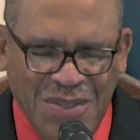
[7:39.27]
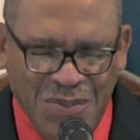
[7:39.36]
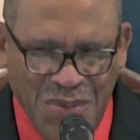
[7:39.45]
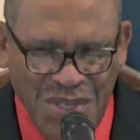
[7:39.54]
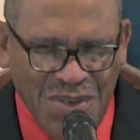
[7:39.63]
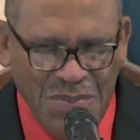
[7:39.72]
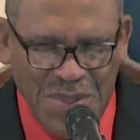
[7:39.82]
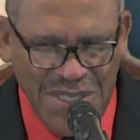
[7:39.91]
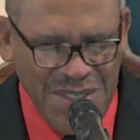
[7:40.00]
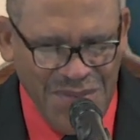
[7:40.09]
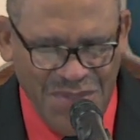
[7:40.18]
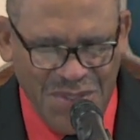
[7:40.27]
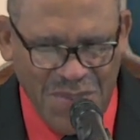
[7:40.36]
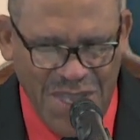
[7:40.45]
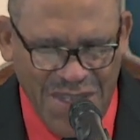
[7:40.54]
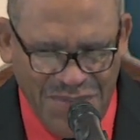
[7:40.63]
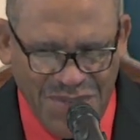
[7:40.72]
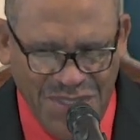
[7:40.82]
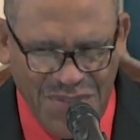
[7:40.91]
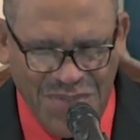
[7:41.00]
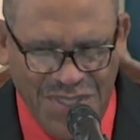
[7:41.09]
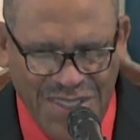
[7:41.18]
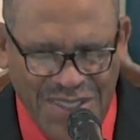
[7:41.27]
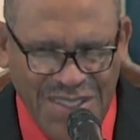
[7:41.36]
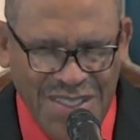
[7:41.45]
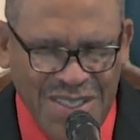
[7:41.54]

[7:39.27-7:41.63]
We are believers, my Heavenly Father,